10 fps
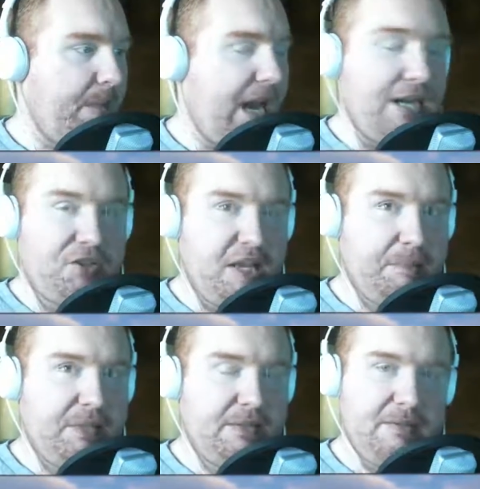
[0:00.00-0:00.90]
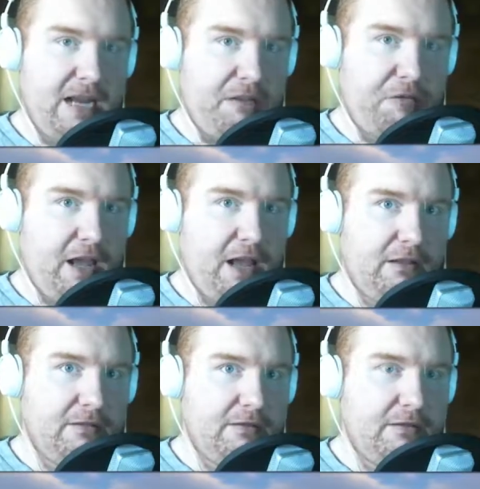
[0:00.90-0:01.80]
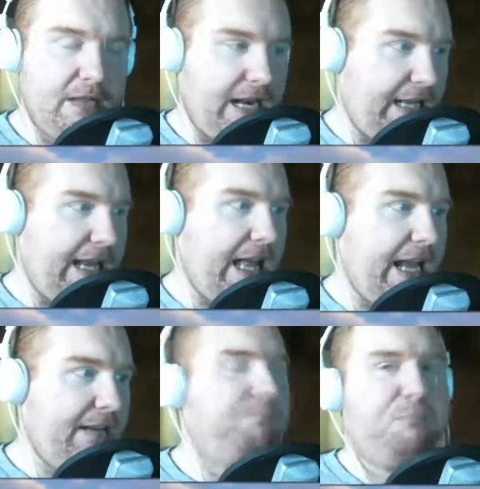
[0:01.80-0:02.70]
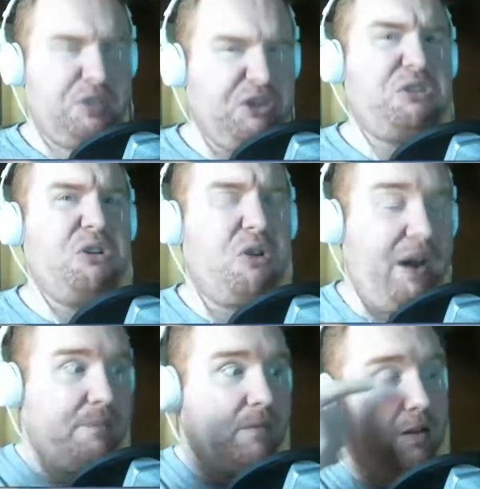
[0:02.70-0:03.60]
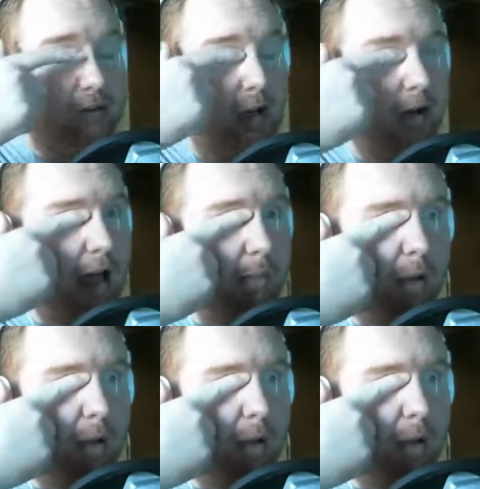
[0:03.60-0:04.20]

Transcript: I slipped, and I fell, and I died. It's a good story. So I'm on